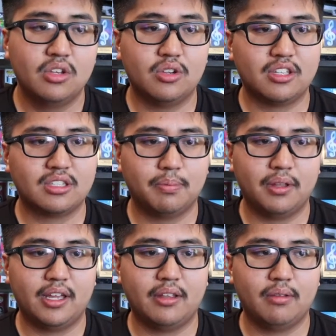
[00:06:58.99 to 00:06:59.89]
you get to
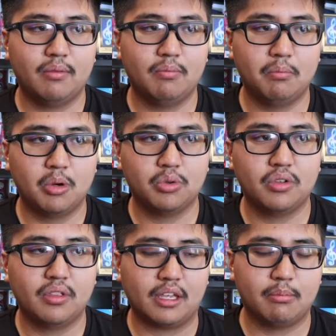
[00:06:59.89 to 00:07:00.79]
play
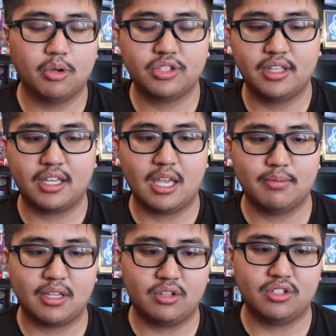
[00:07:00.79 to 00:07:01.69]
most of the games
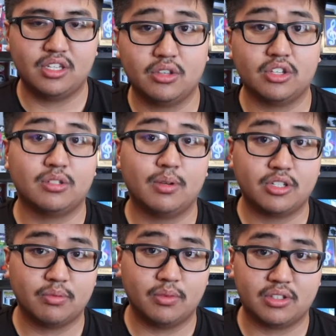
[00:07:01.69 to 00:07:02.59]
that you on the
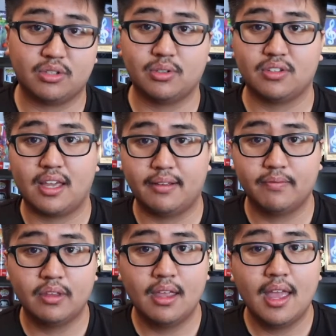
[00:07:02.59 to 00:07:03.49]
Switch with the Switch Lite.
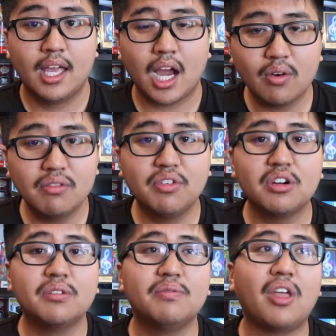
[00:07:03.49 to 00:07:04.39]

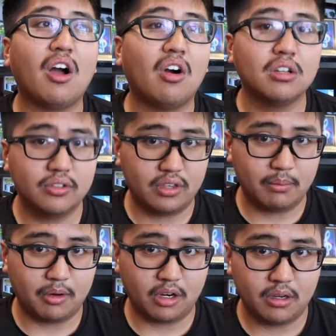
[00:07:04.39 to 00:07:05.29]
However, not all of
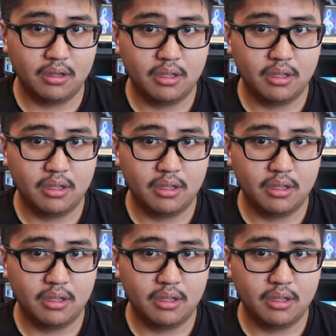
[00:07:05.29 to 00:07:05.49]
them are.